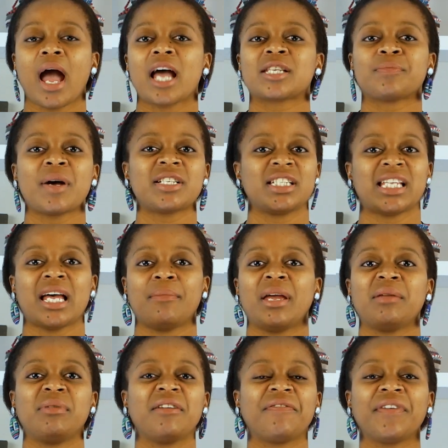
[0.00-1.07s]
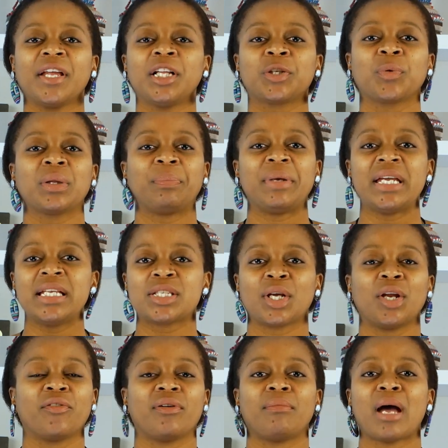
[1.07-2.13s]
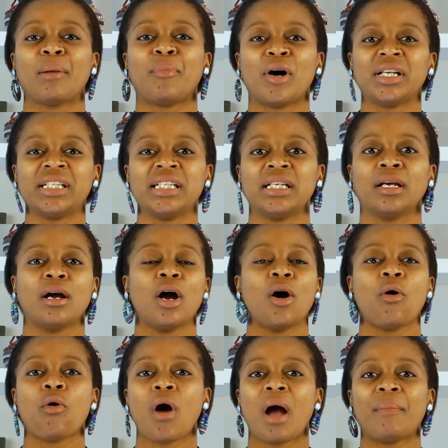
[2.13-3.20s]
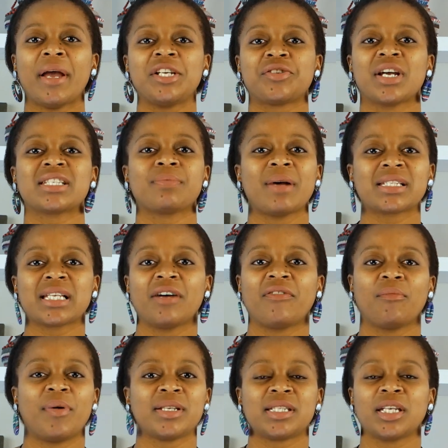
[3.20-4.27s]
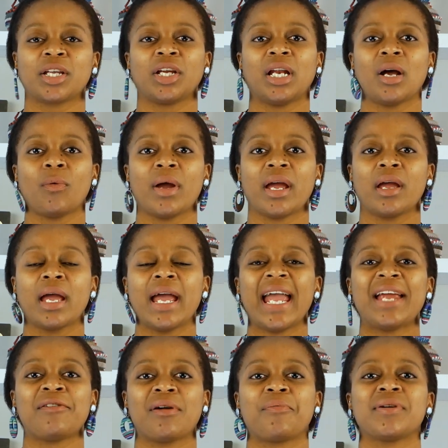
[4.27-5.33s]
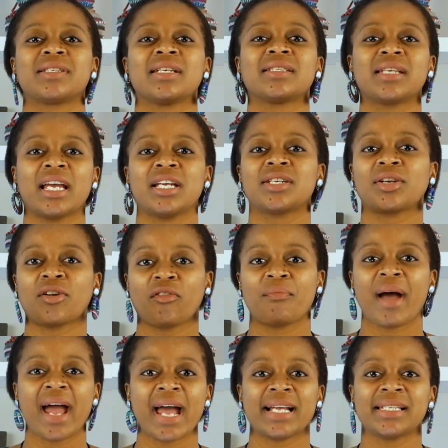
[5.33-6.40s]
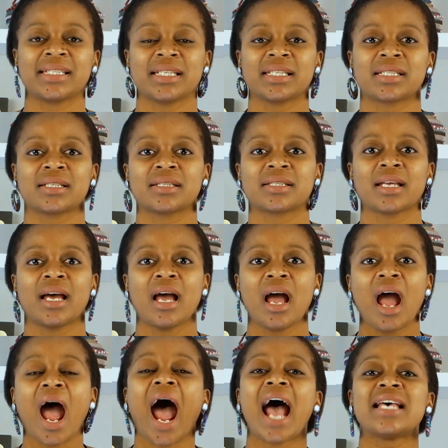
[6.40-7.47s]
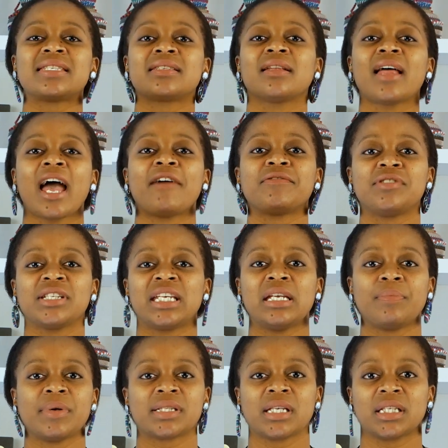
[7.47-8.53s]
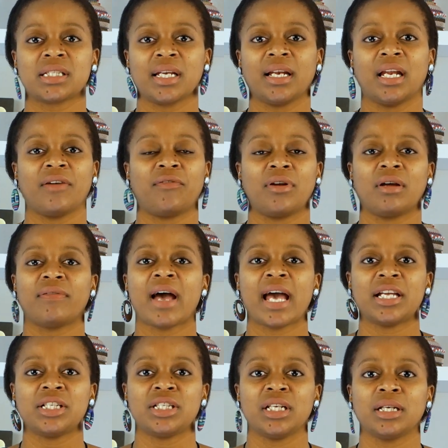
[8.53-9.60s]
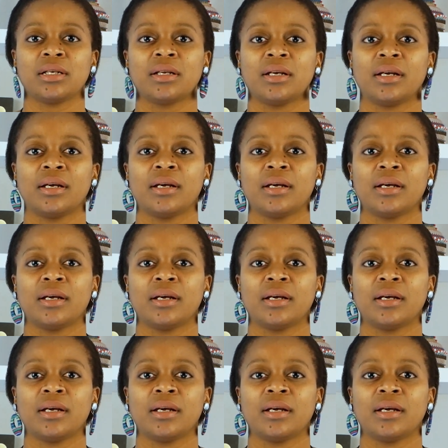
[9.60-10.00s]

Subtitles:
As much as I may be filled with beads all over my body, or I may dress myself a particular way in representation of my ancestors, I still have to keep a certain level of hygiene.